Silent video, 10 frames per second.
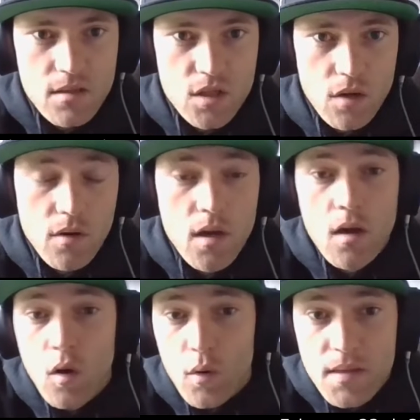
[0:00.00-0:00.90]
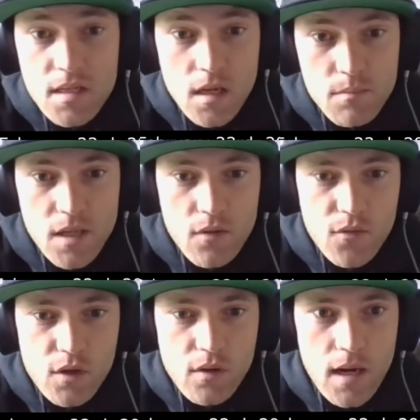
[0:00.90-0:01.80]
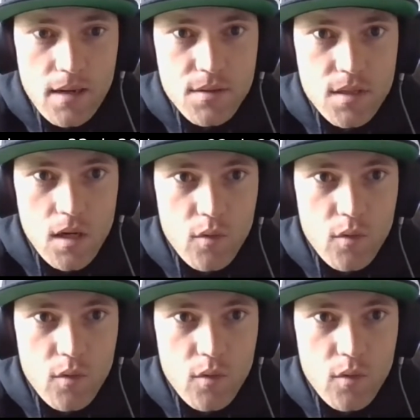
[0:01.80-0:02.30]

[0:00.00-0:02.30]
So when this comes out for you guys,